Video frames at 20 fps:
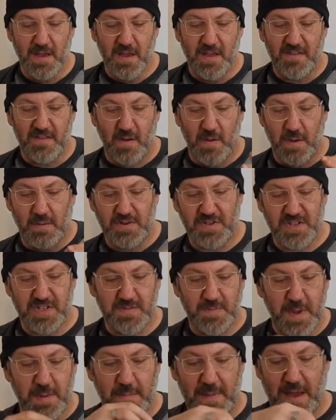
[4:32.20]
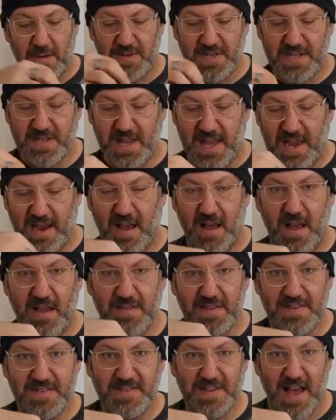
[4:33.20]
So it would just be mounted like
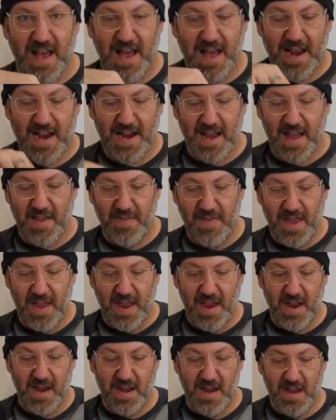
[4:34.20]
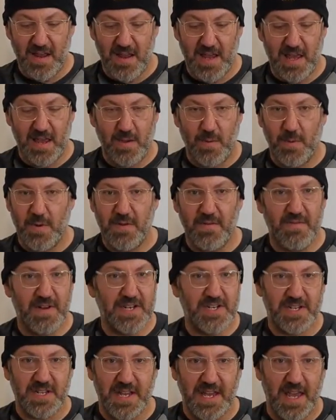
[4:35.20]
on the side and then you would
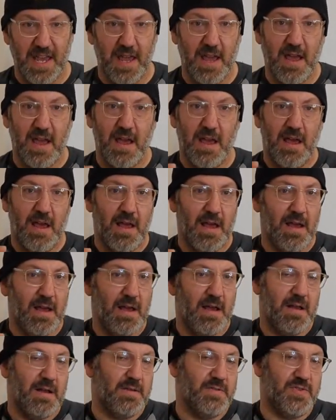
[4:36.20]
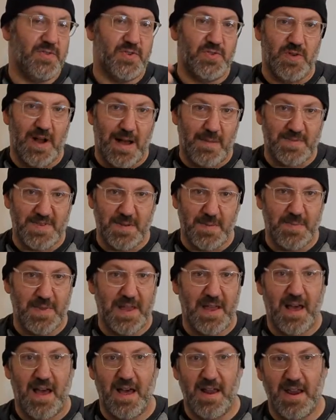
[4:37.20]
eventually drop
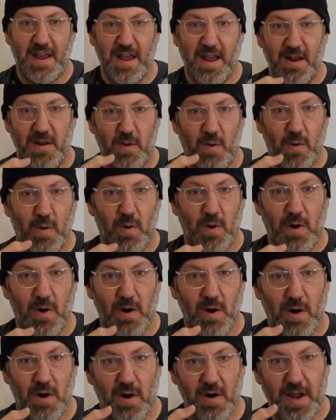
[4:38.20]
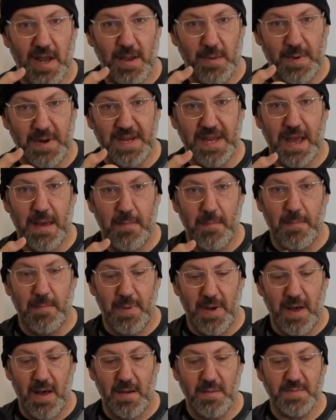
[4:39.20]
something on it or it would get
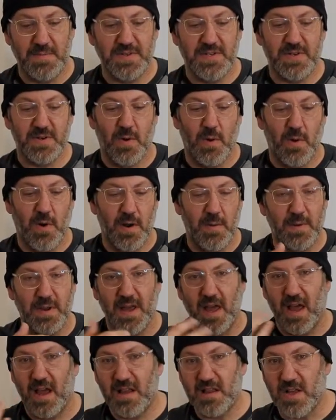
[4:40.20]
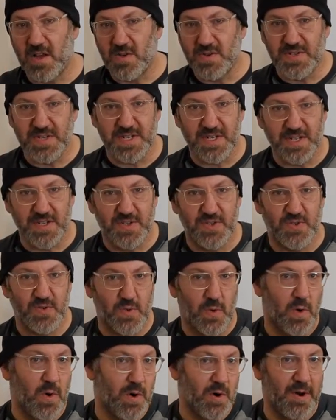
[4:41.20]
bumped or it would get closed in a
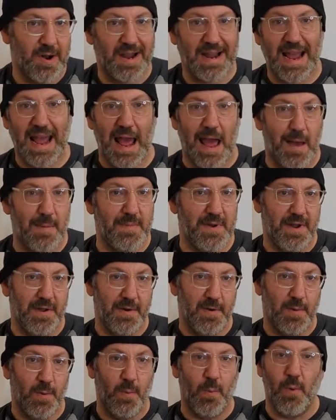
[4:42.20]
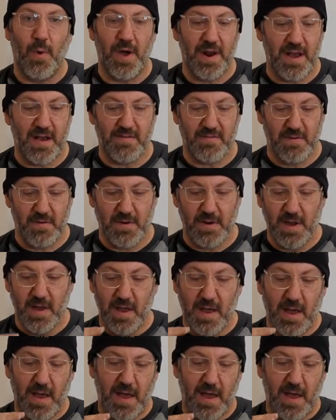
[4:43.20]
drawer, a cabinet or whatever.